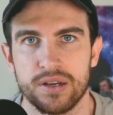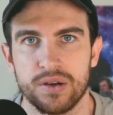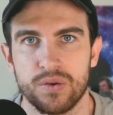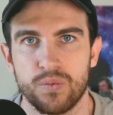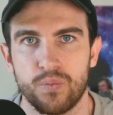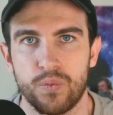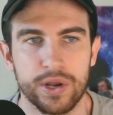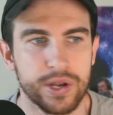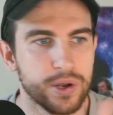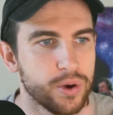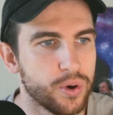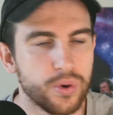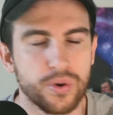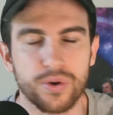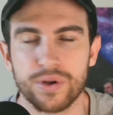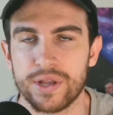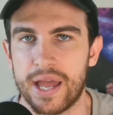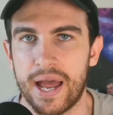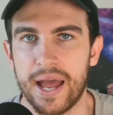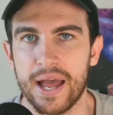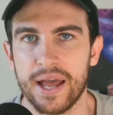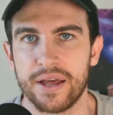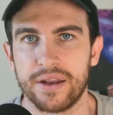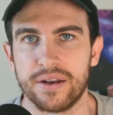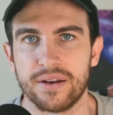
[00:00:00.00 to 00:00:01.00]
We all
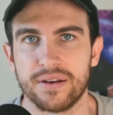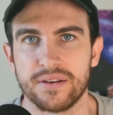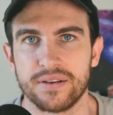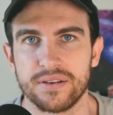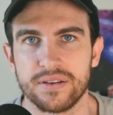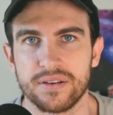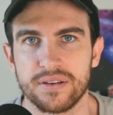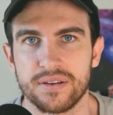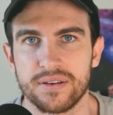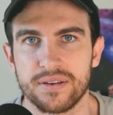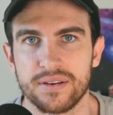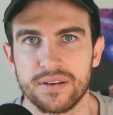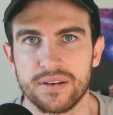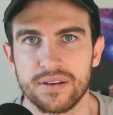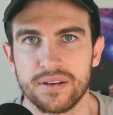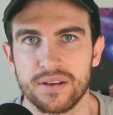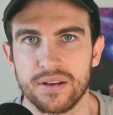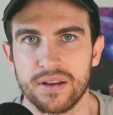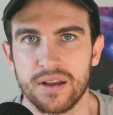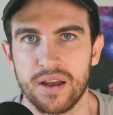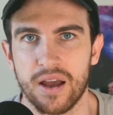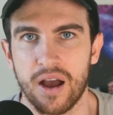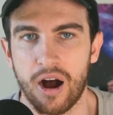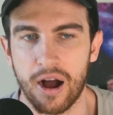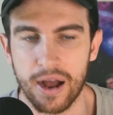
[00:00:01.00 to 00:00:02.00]
can.
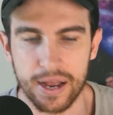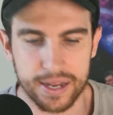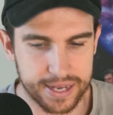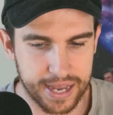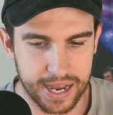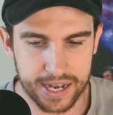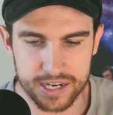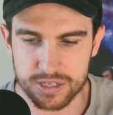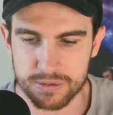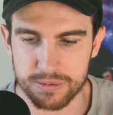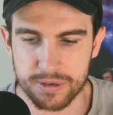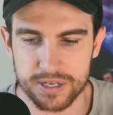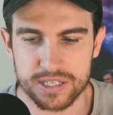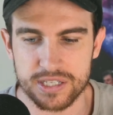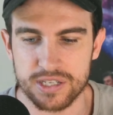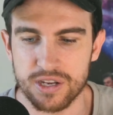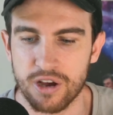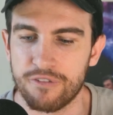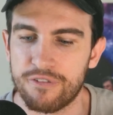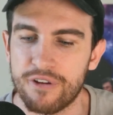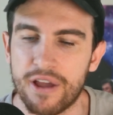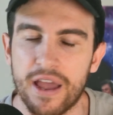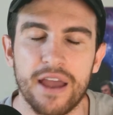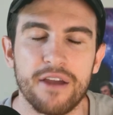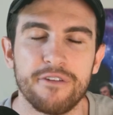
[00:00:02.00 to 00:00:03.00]
I catch
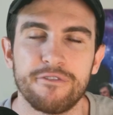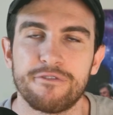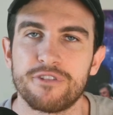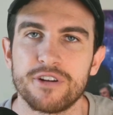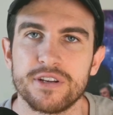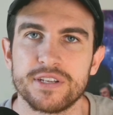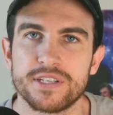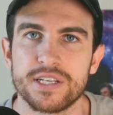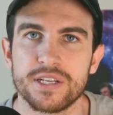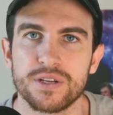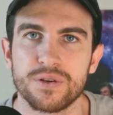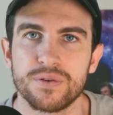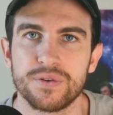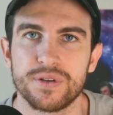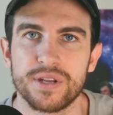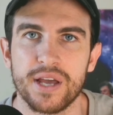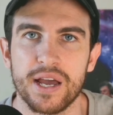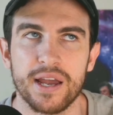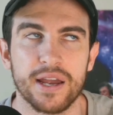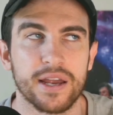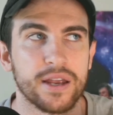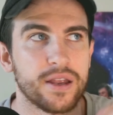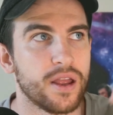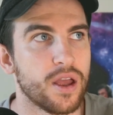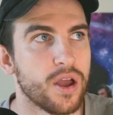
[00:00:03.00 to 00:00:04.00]
myself every single
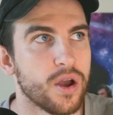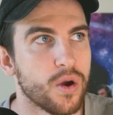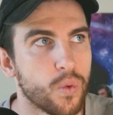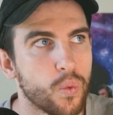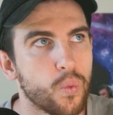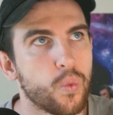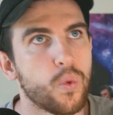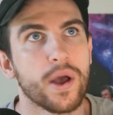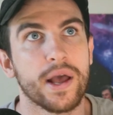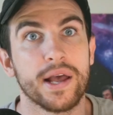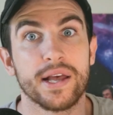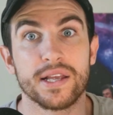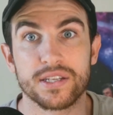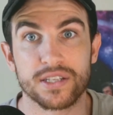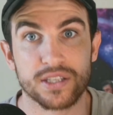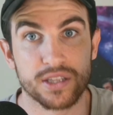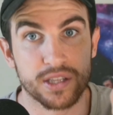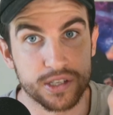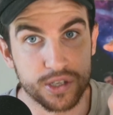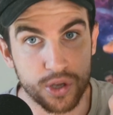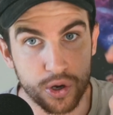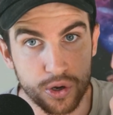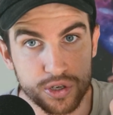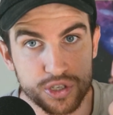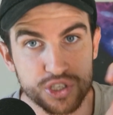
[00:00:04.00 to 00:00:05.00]
day. Where's the
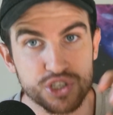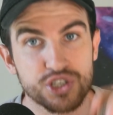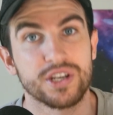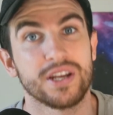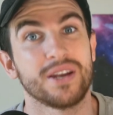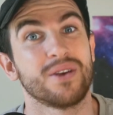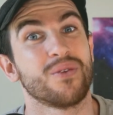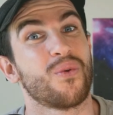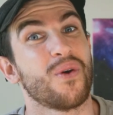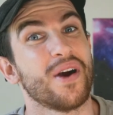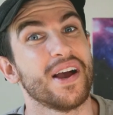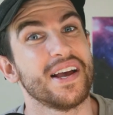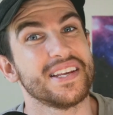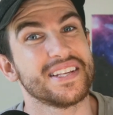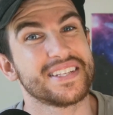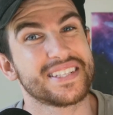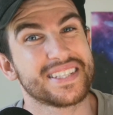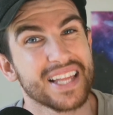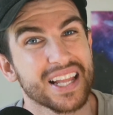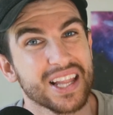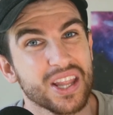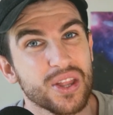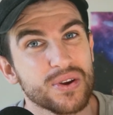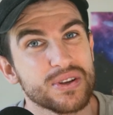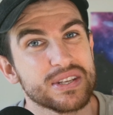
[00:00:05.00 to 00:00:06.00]
dog shit? Where's the
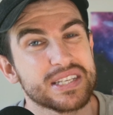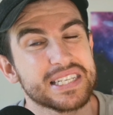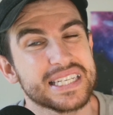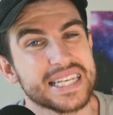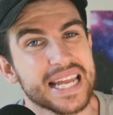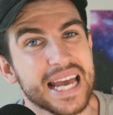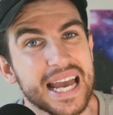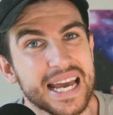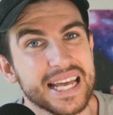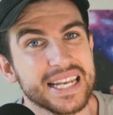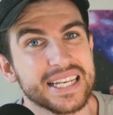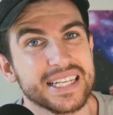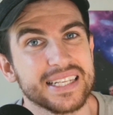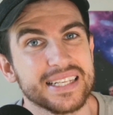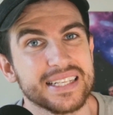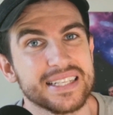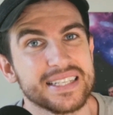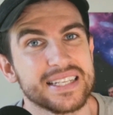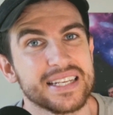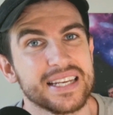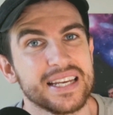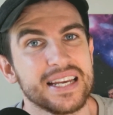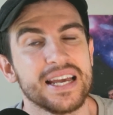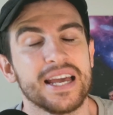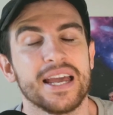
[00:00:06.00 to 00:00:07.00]
low standard
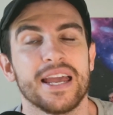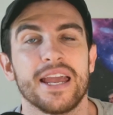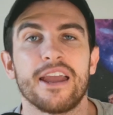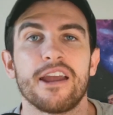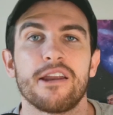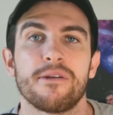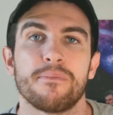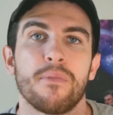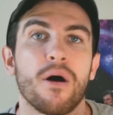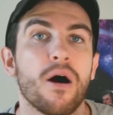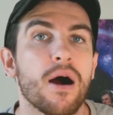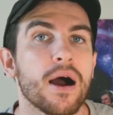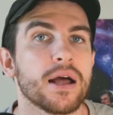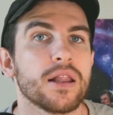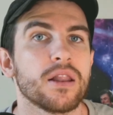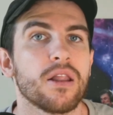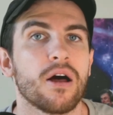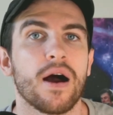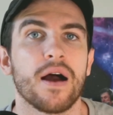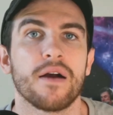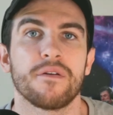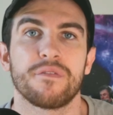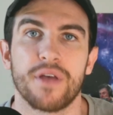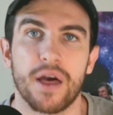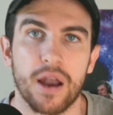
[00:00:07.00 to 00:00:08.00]
in my
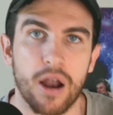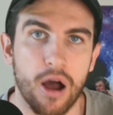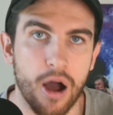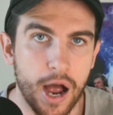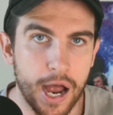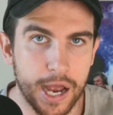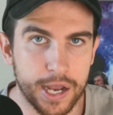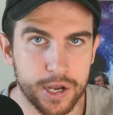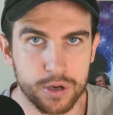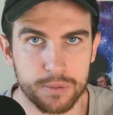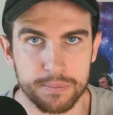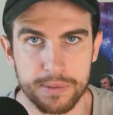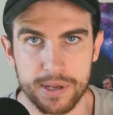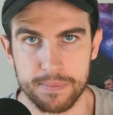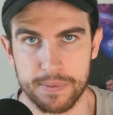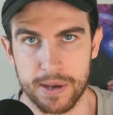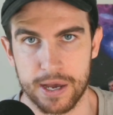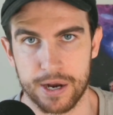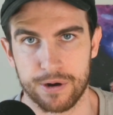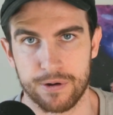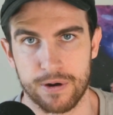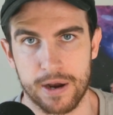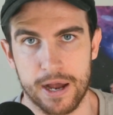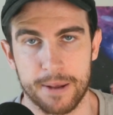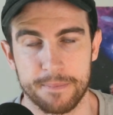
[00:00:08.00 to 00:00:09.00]
life that I could be
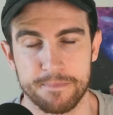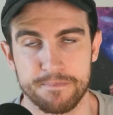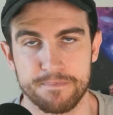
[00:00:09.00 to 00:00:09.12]
better at?